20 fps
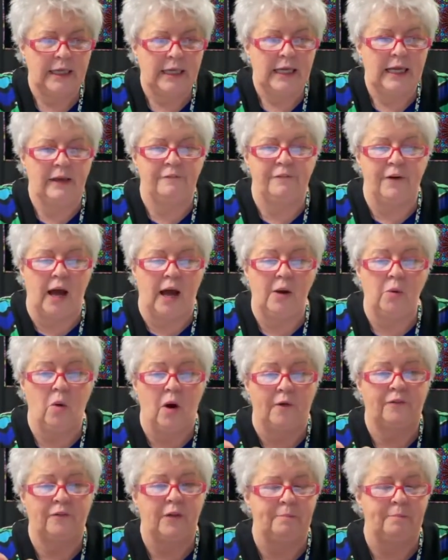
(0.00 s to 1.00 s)
If I
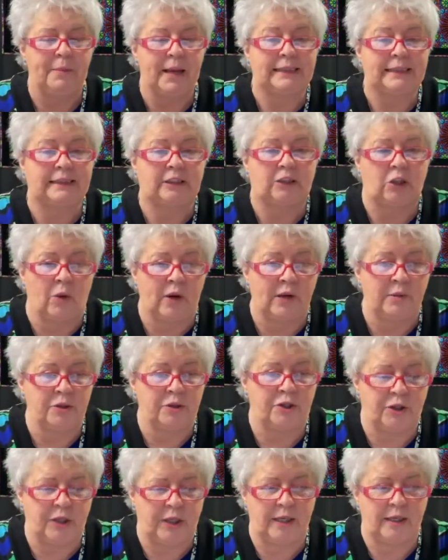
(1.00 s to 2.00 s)
want the best sewing
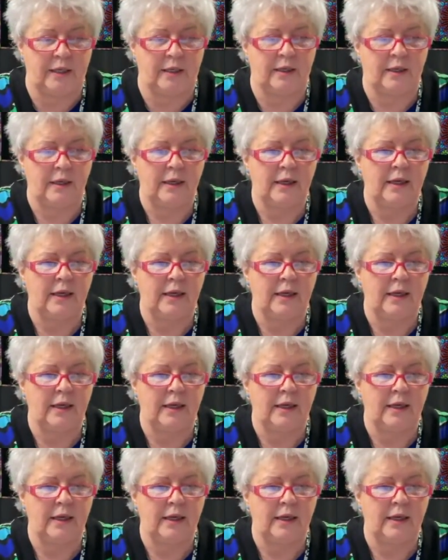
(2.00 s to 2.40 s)
machine,